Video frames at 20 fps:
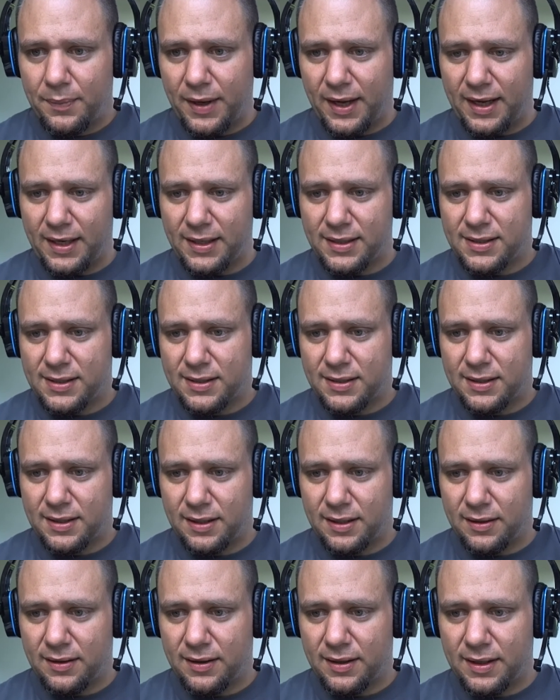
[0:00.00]
paste
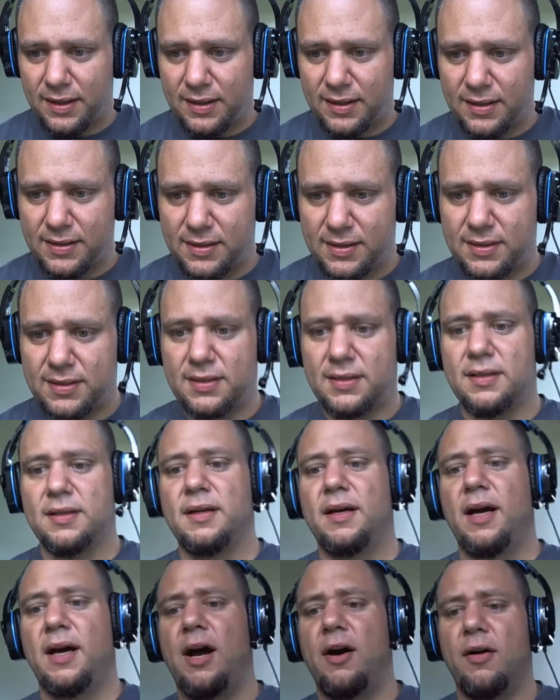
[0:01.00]
here is
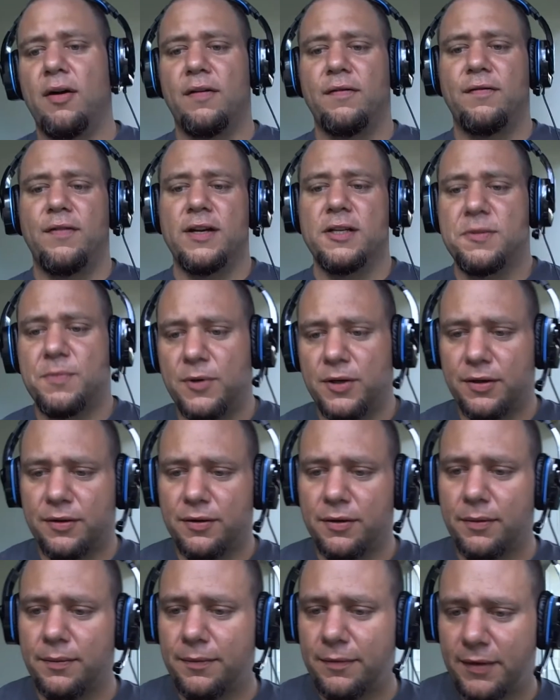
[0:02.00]
our Facebook
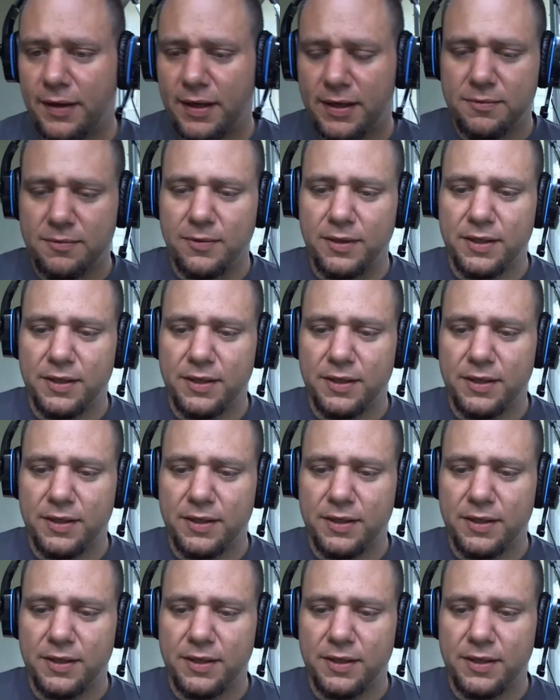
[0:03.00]
group. If you guys